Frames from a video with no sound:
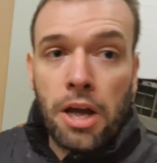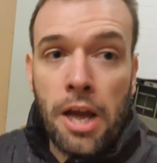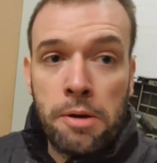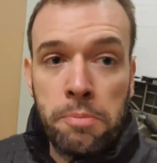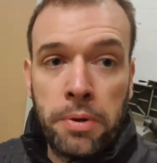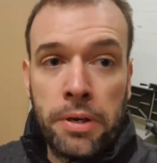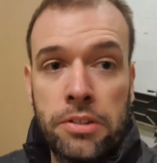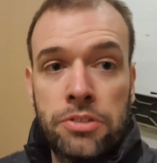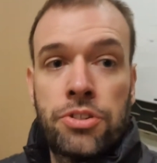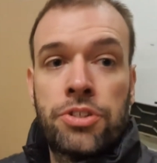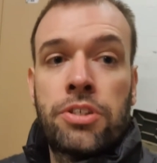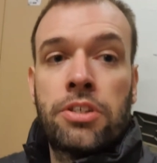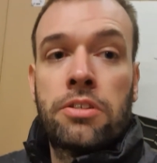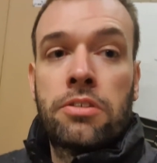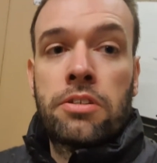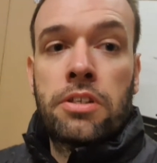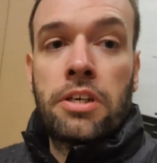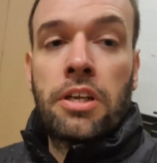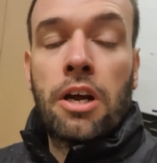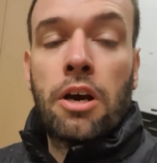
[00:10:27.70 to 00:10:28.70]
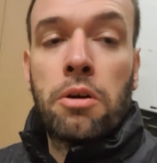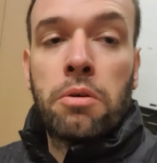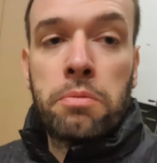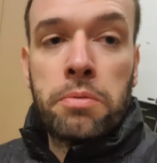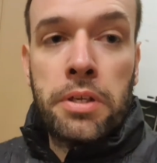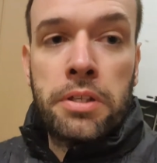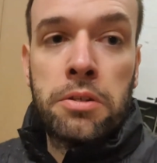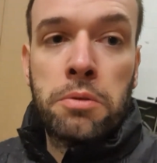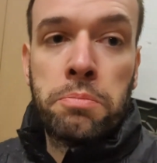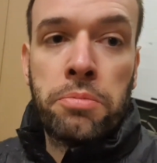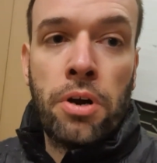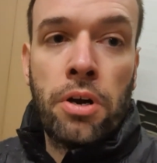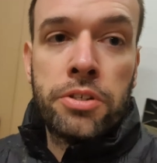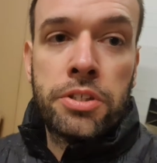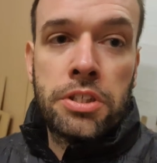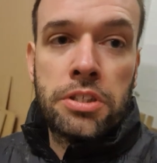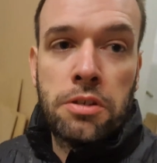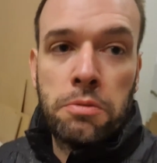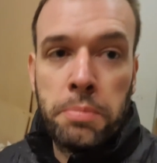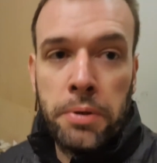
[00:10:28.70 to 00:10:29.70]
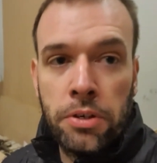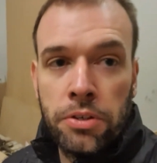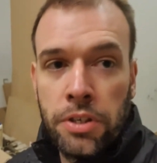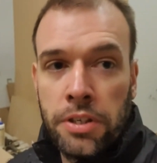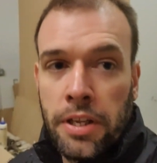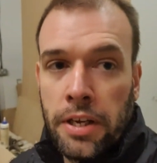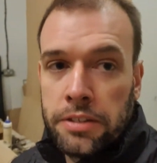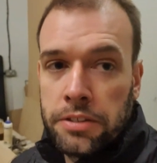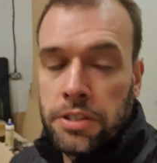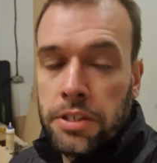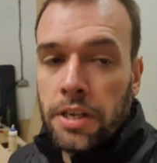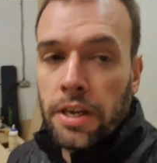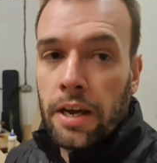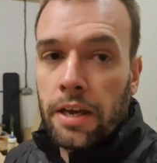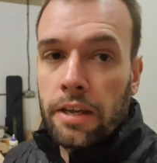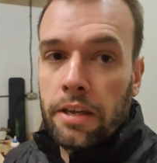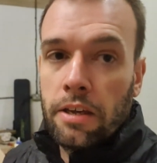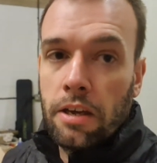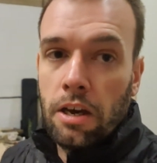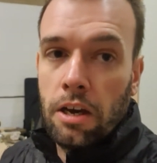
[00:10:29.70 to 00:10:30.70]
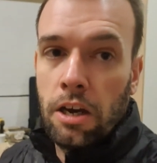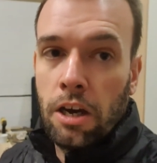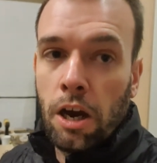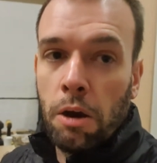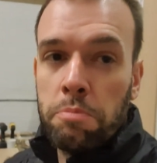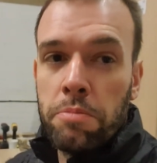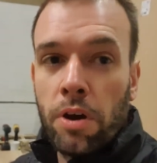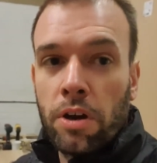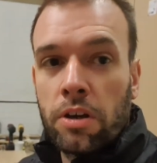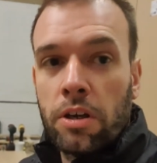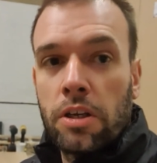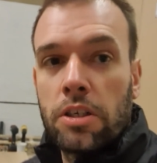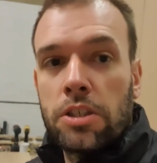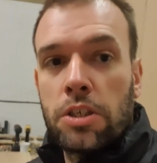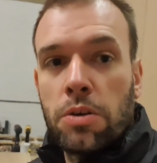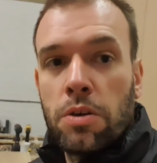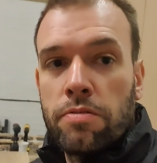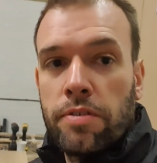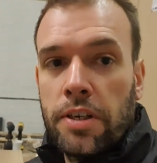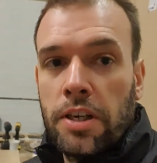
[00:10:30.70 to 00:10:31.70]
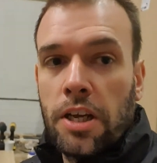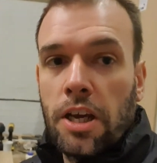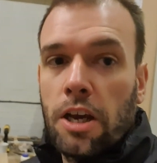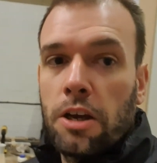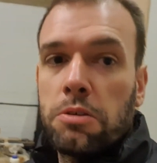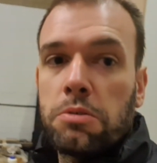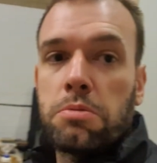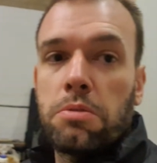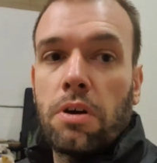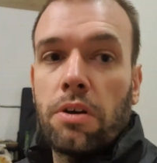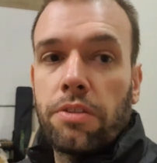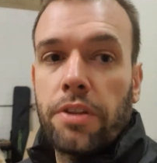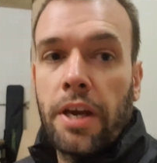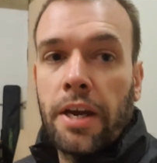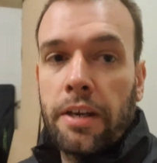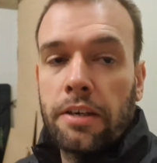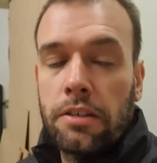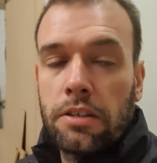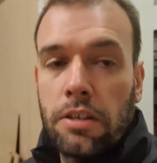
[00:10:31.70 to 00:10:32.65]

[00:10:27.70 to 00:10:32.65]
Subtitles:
am actually, you know, in the process of building that today. I'm not going to do a video on that.